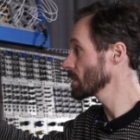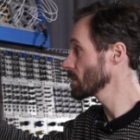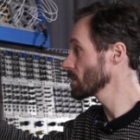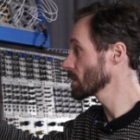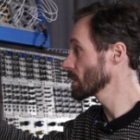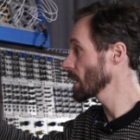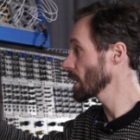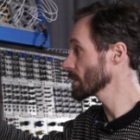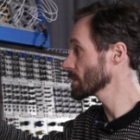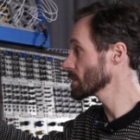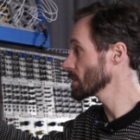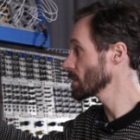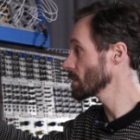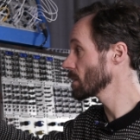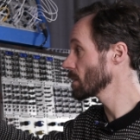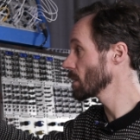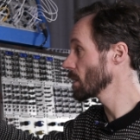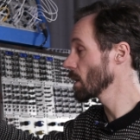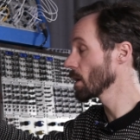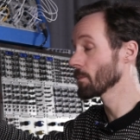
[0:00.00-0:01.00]
you got
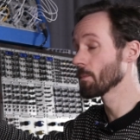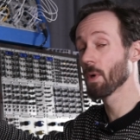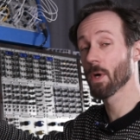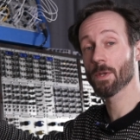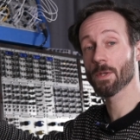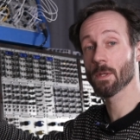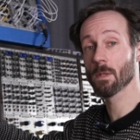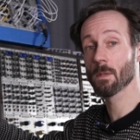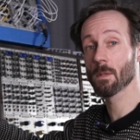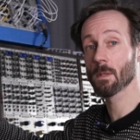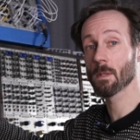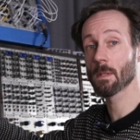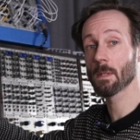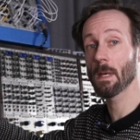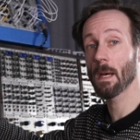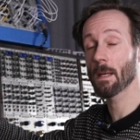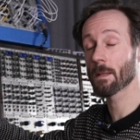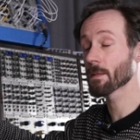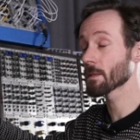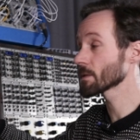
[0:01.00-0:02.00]
a button
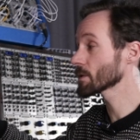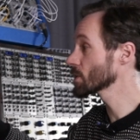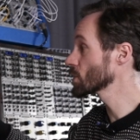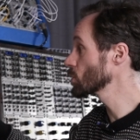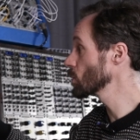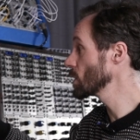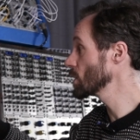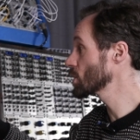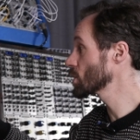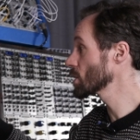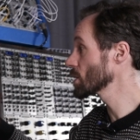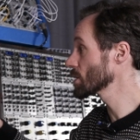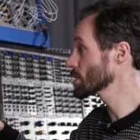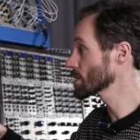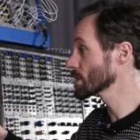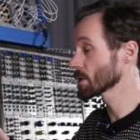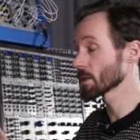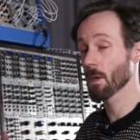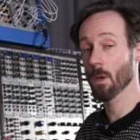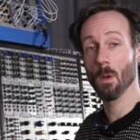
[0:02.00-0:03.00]
that
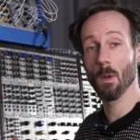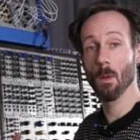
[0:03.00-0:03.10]
switches